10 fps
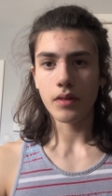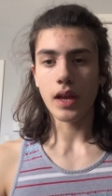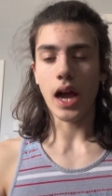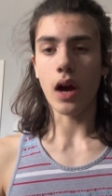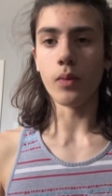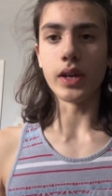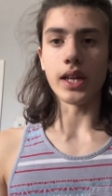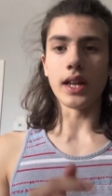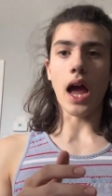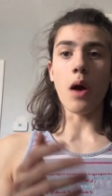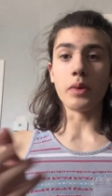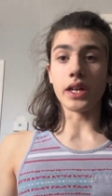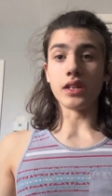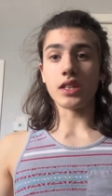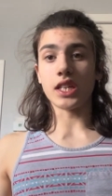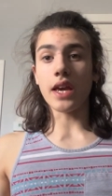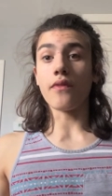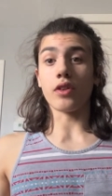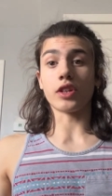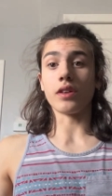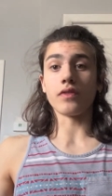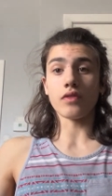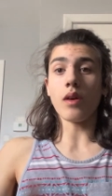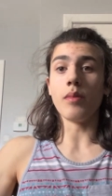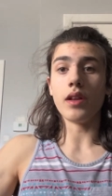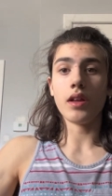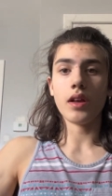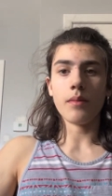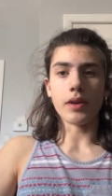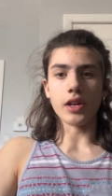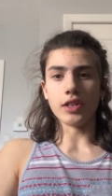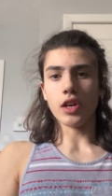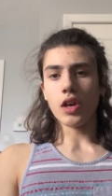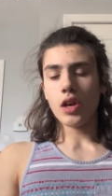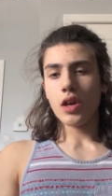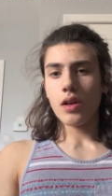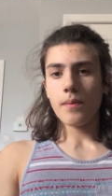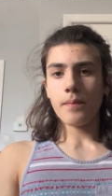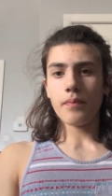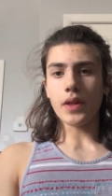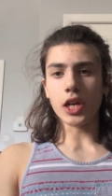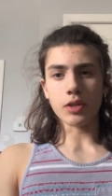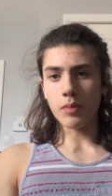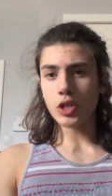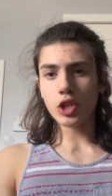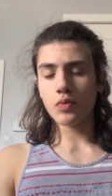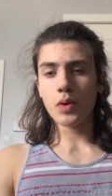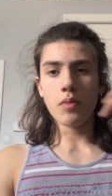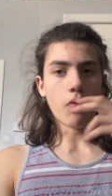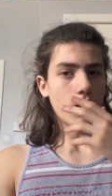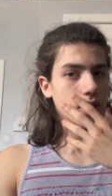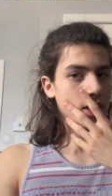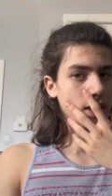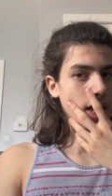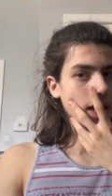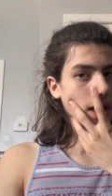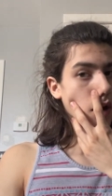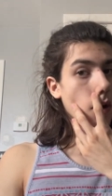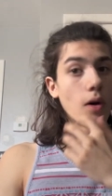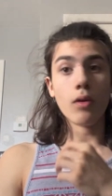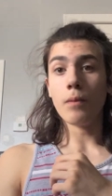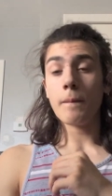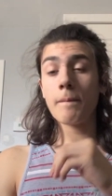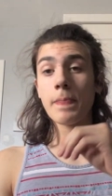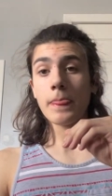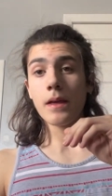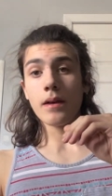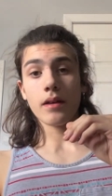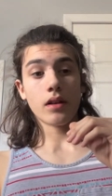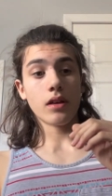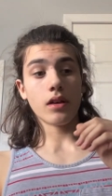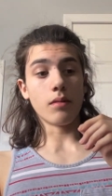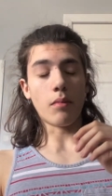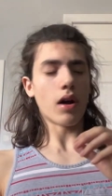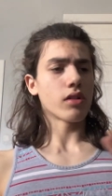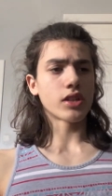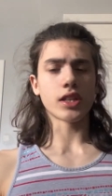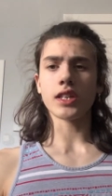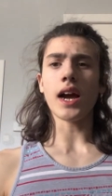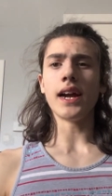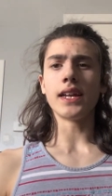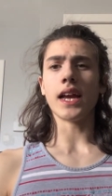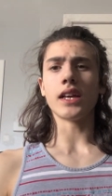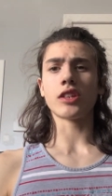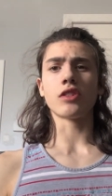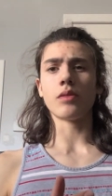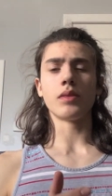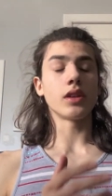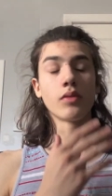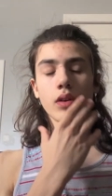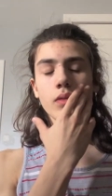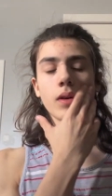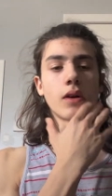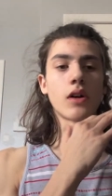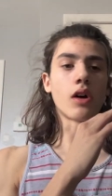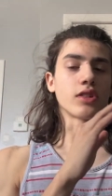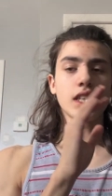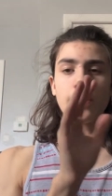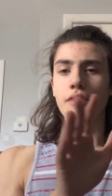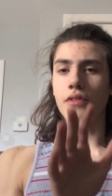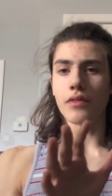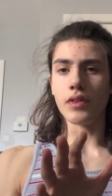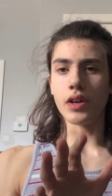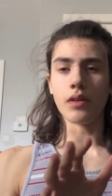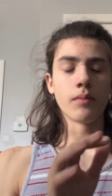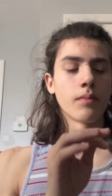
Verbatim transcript: How we can how we can save ourselves from it. Because as much as we want to say like, oh, modern society has so many you want to I'll, I'll save it for the video.